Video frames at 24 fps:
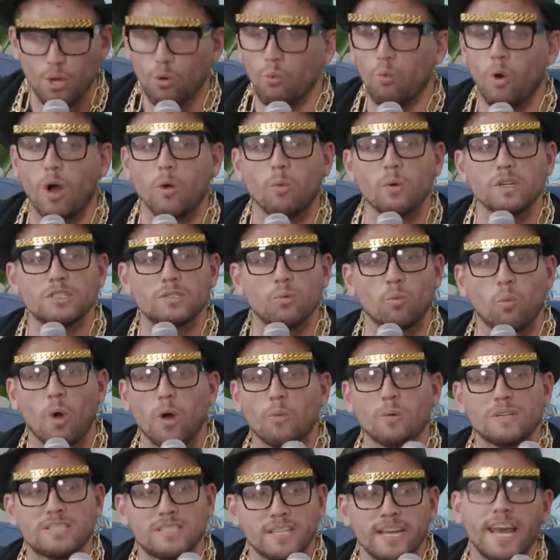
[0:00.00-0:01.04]
What was
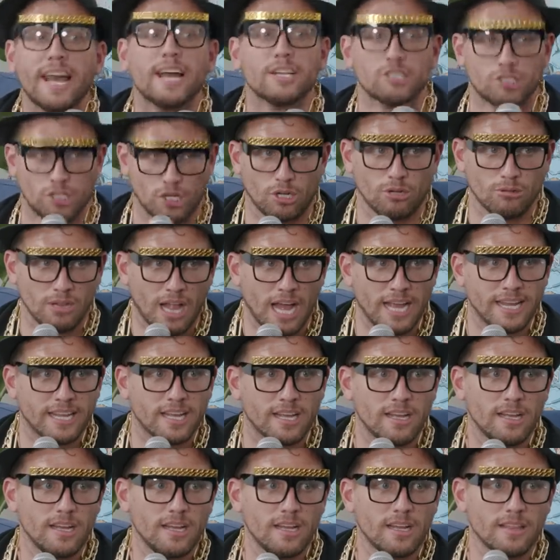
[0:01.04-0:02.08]
what was the asshole
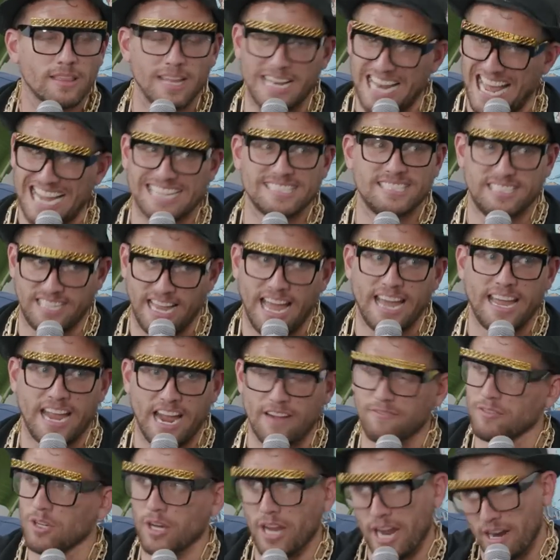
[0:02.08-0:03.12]
like the next day
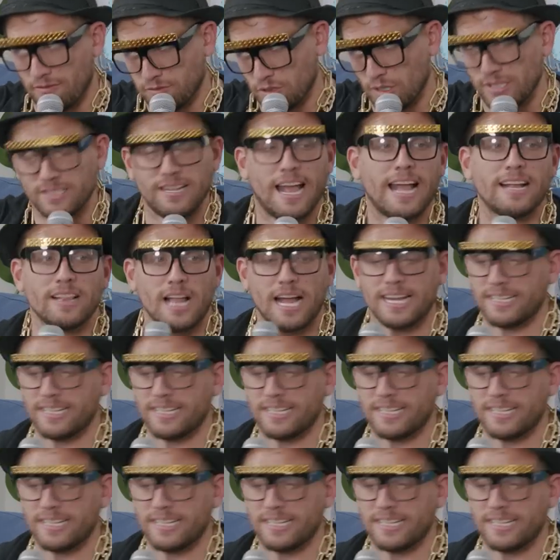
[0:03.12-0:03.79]
after so, after a day